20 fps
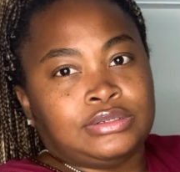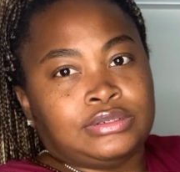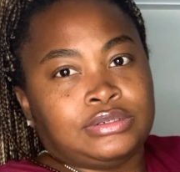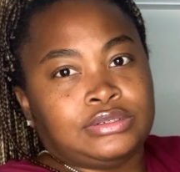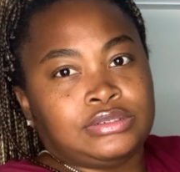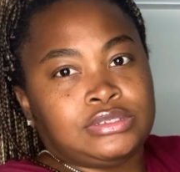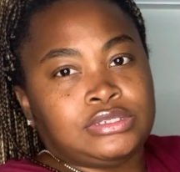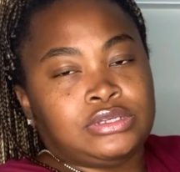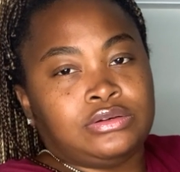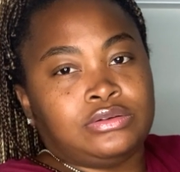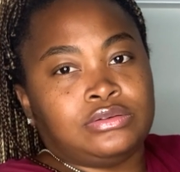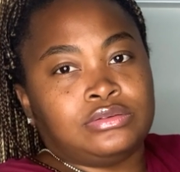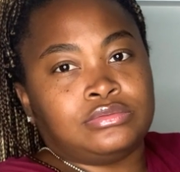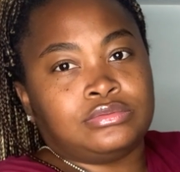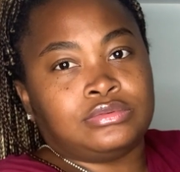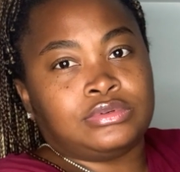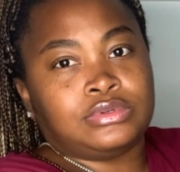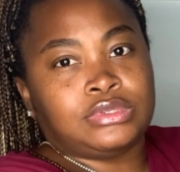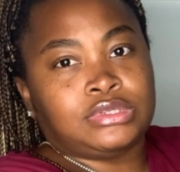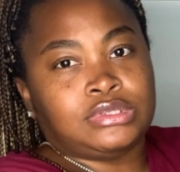So
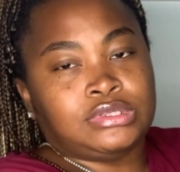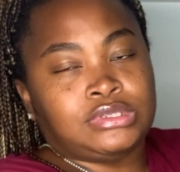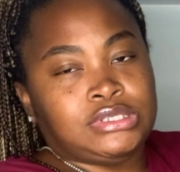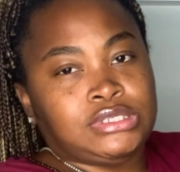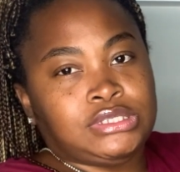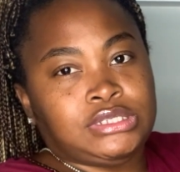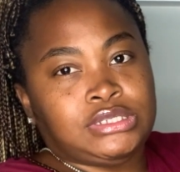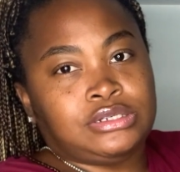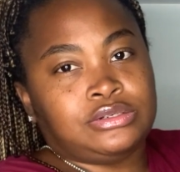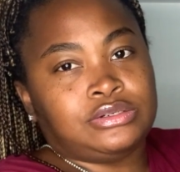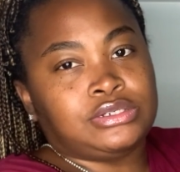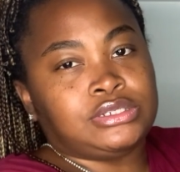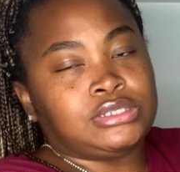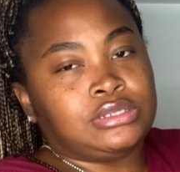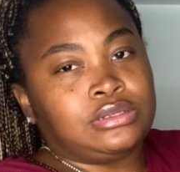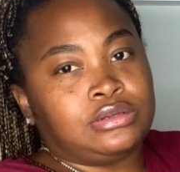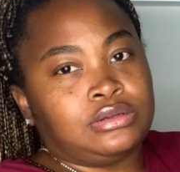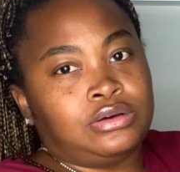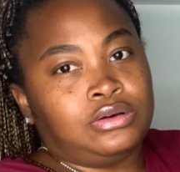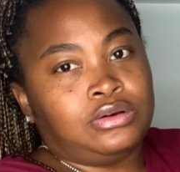this here is
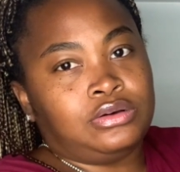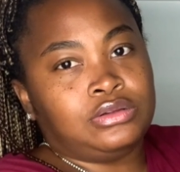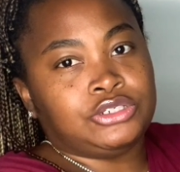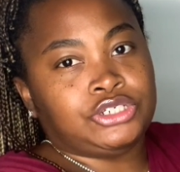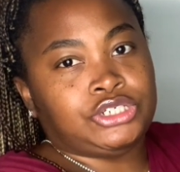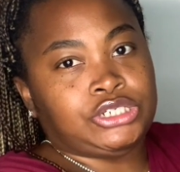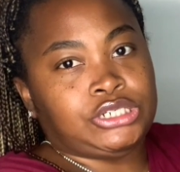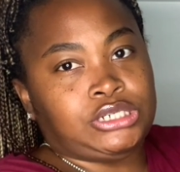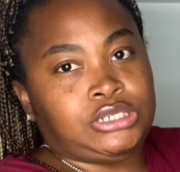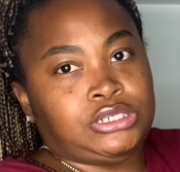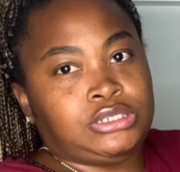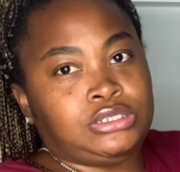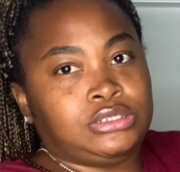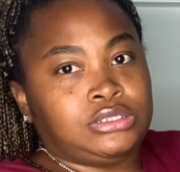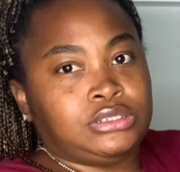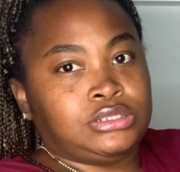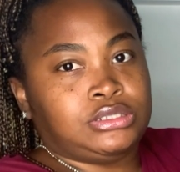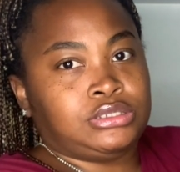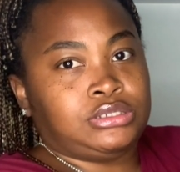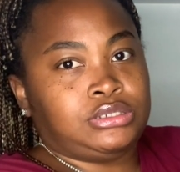all the shades,
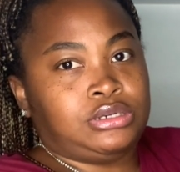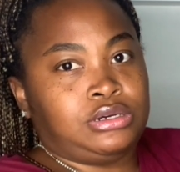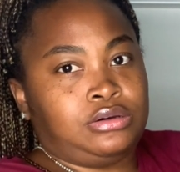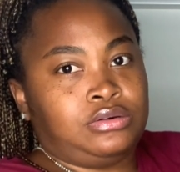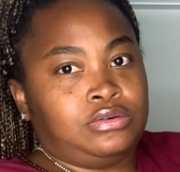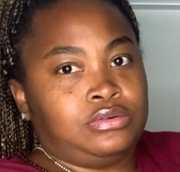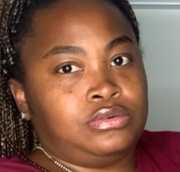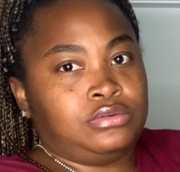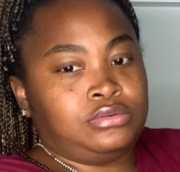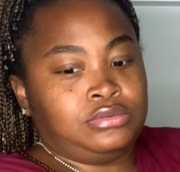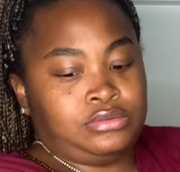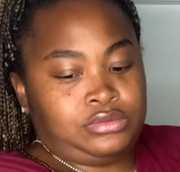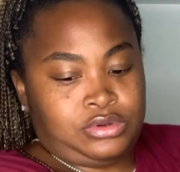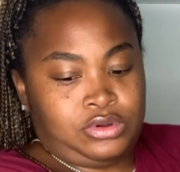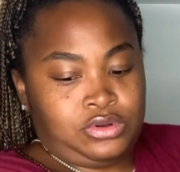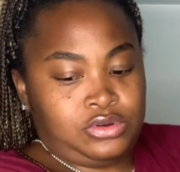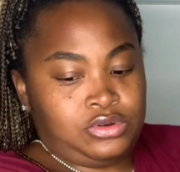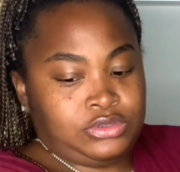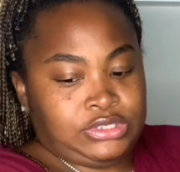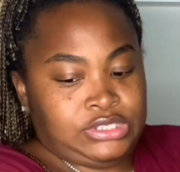y'all.
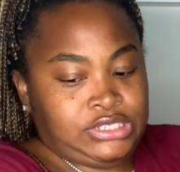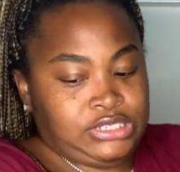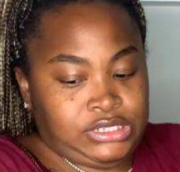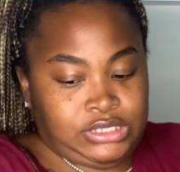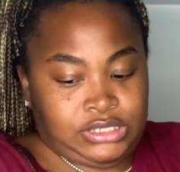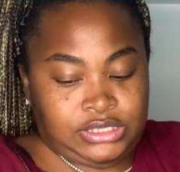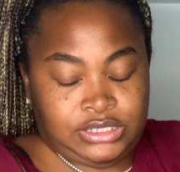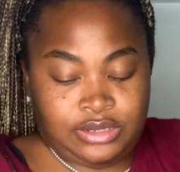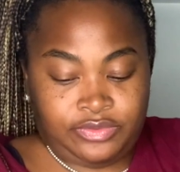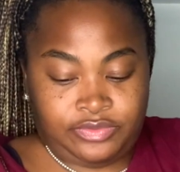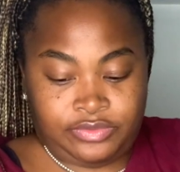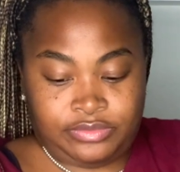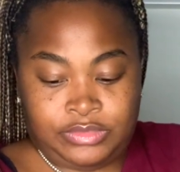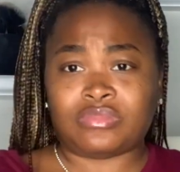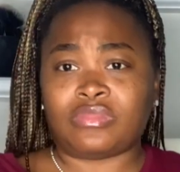All six of them.